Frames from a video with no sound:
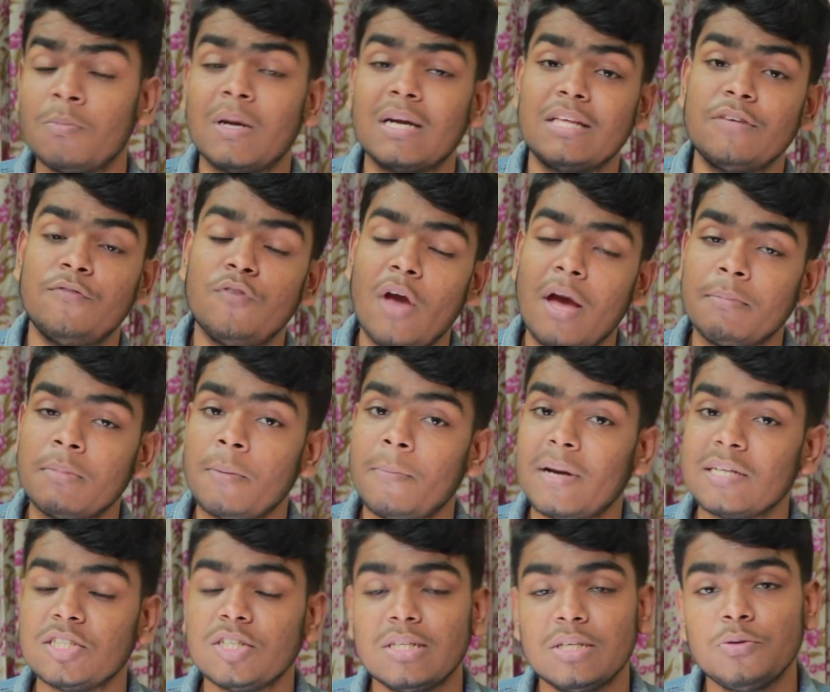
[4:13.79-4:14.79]
but if you have the
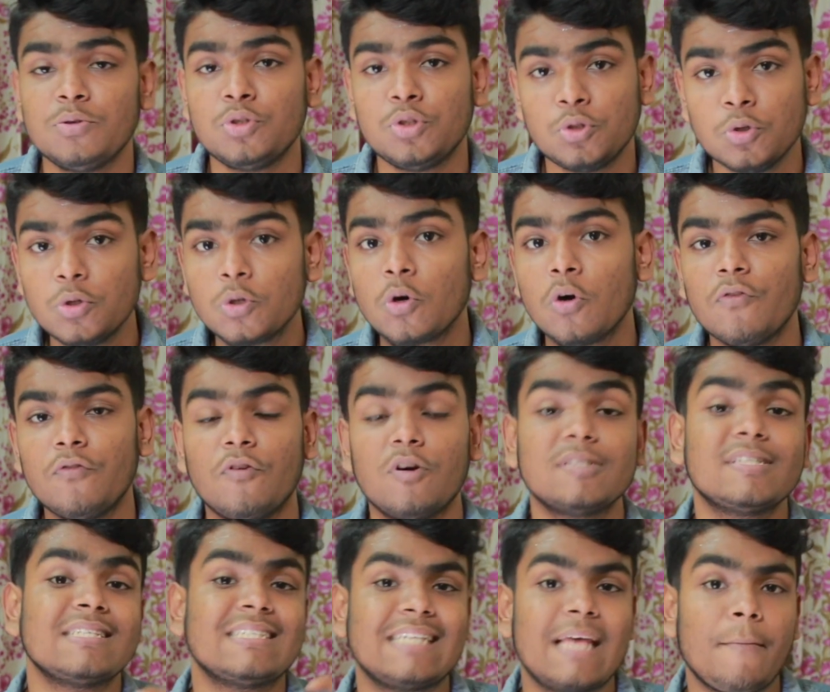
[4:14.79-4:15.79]
budget, you should go for
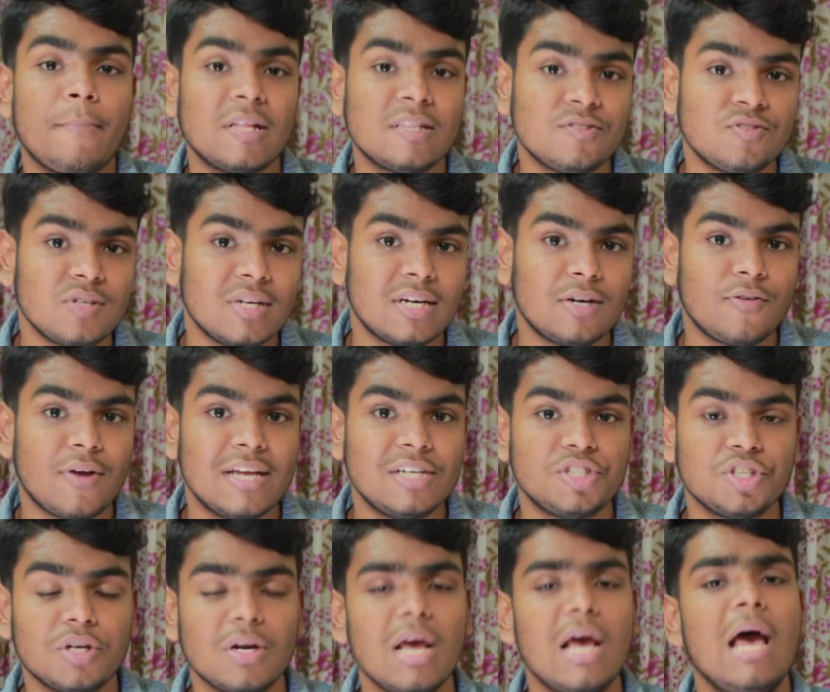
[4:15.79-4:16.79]
the 7th
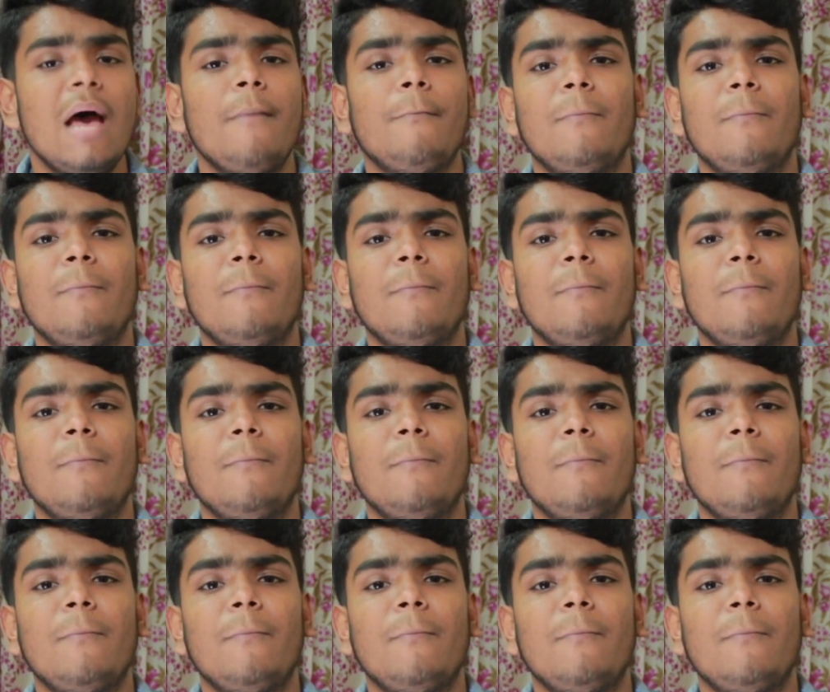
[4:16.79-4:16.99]
generation.